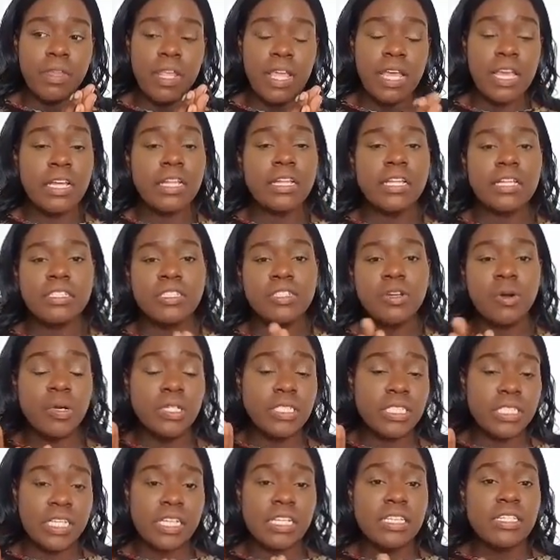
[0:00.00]
English
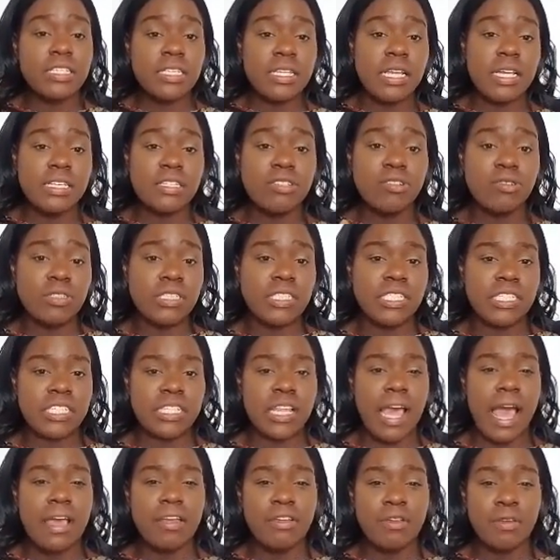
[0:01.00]
or just this or just
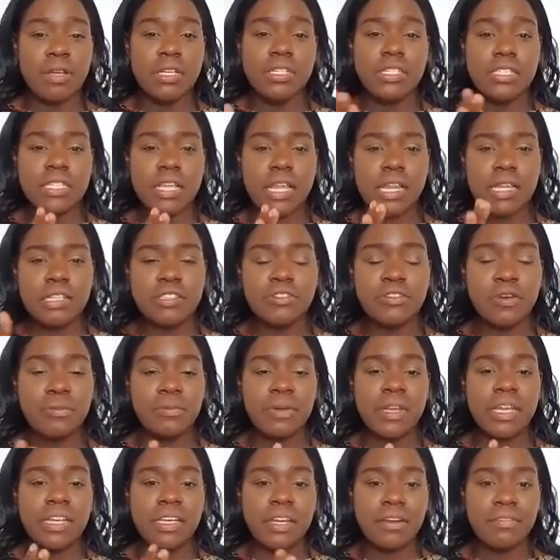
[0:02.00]
that. You can study so
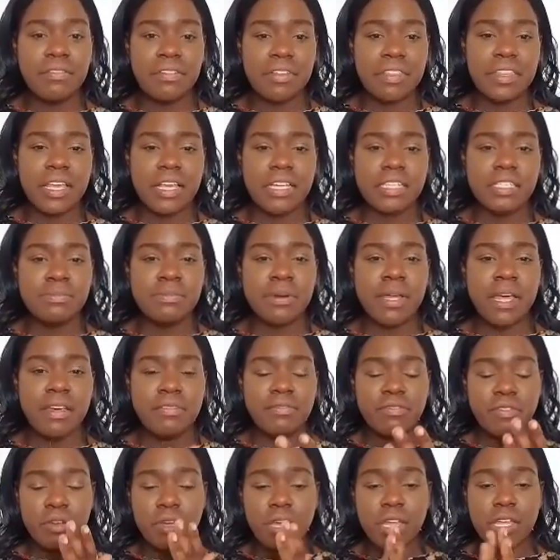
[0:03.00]
many different things, but
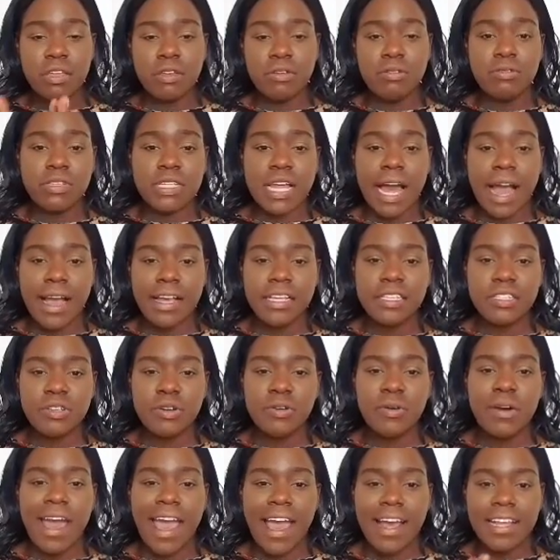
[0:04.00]
if you can use high
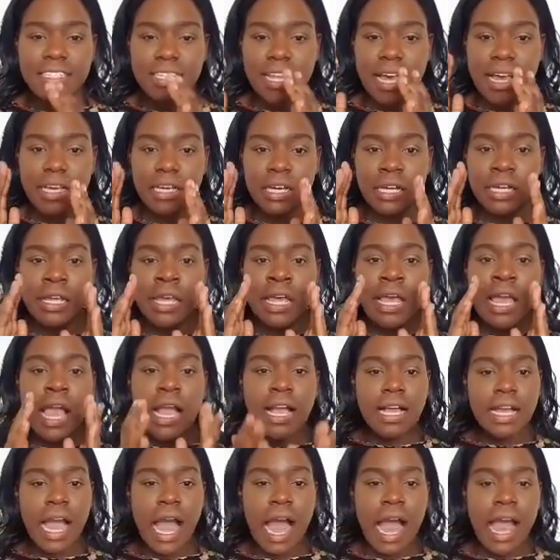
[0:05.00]
school as like a
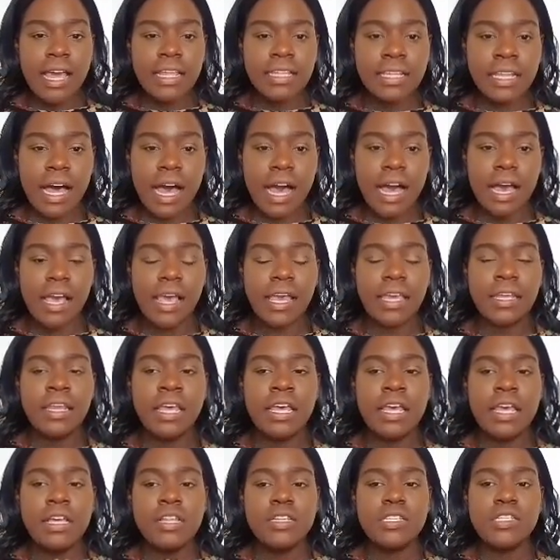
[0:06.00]
guideline
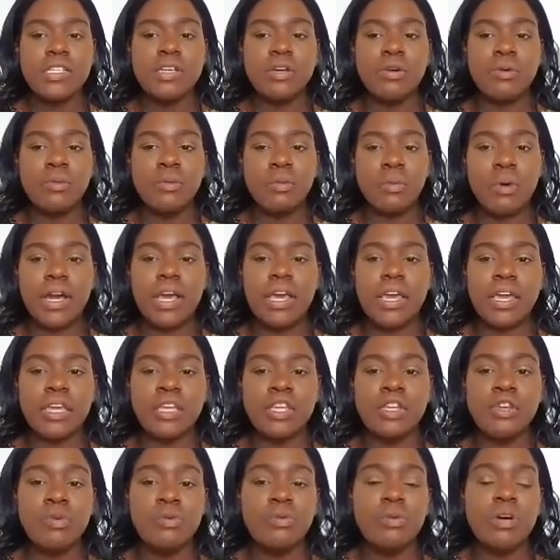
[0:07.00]
to
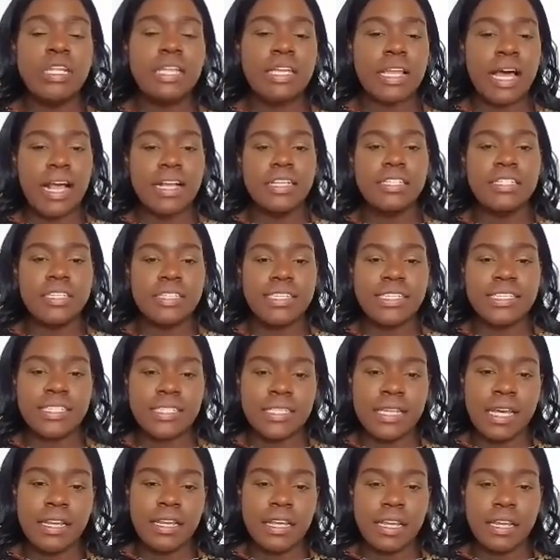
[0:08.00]
what you would like to
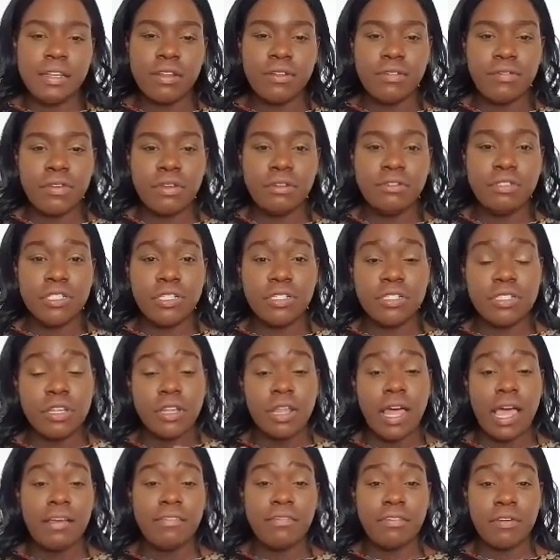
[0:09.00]
study in the future. So,
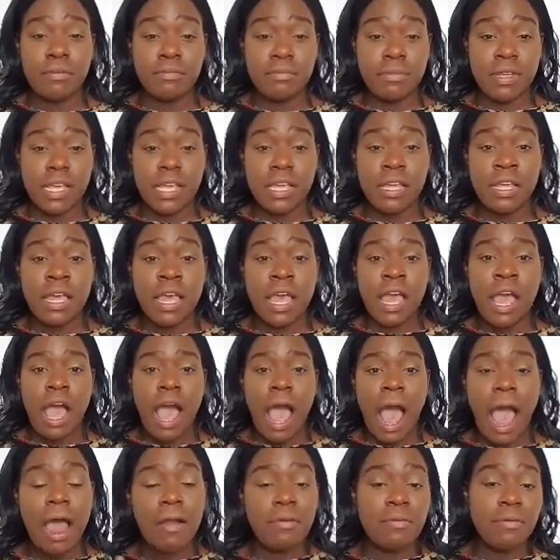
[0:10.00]
like, for me,
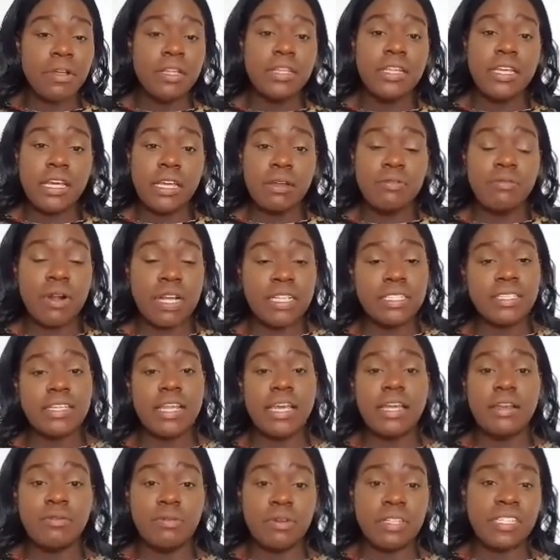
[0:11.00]
I really
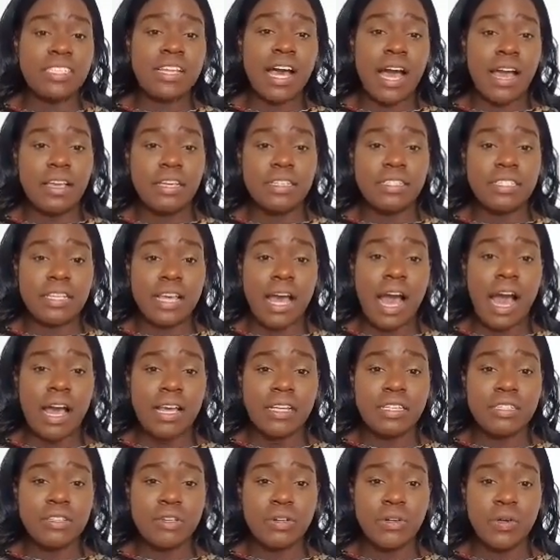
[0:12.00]
resonated with science in
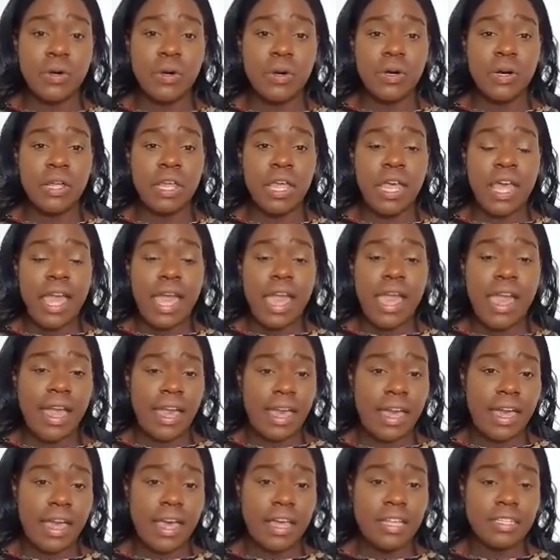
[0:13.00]
high school,
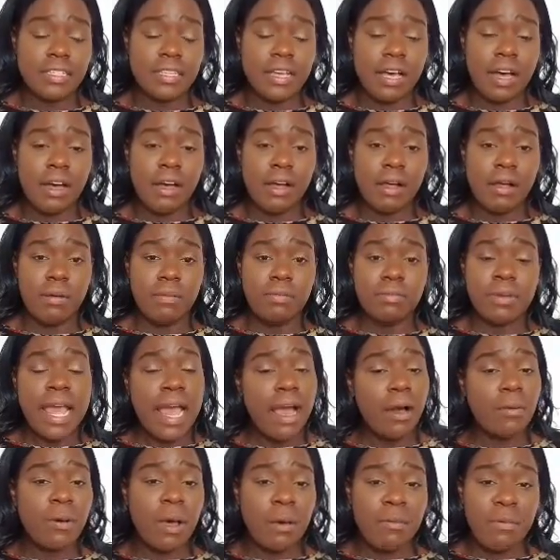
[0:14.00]
and
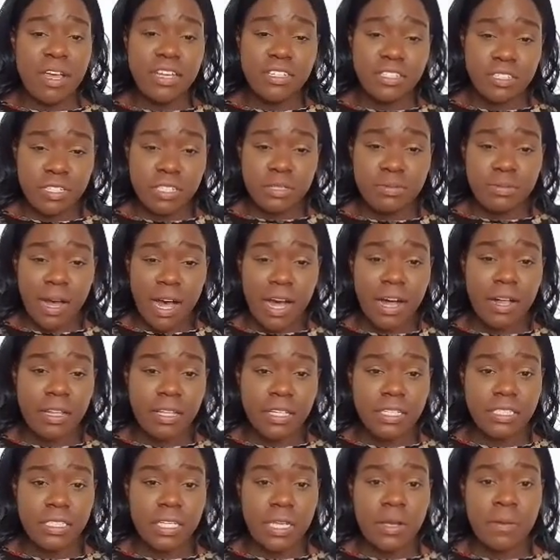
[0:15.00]
now my major is
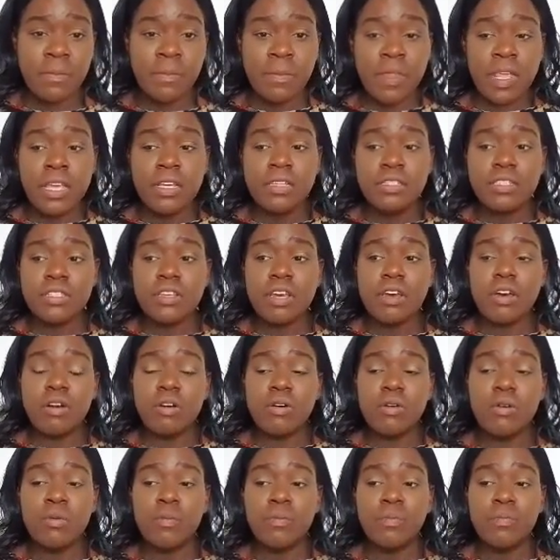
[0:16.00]
biology.
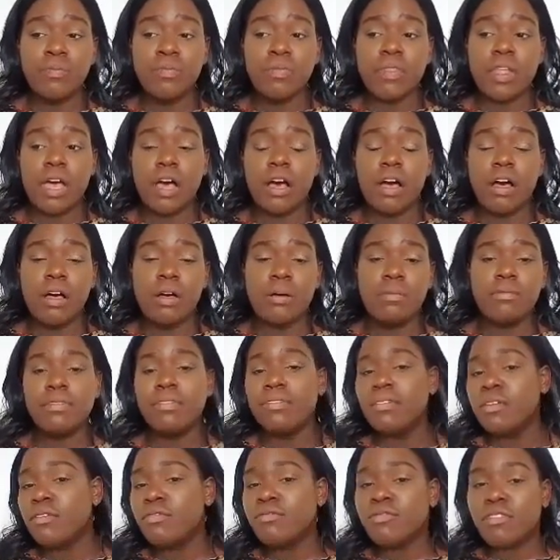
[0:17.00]
So
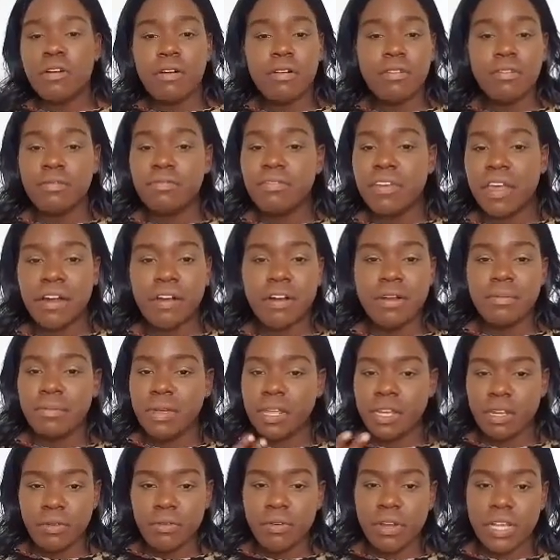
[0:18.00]
for very
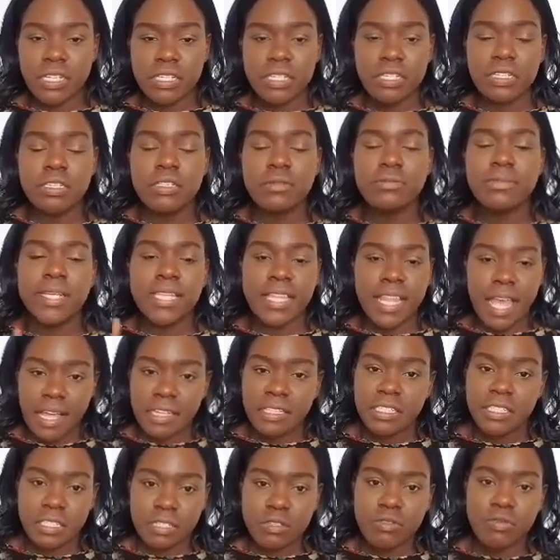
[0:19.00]
many reasons, but
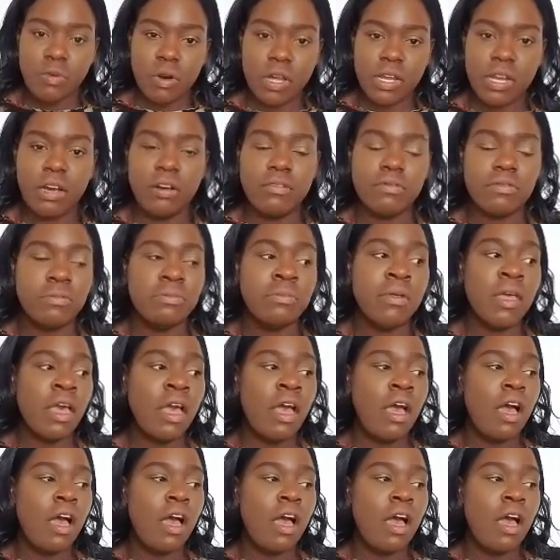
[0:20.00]
that's just one of them.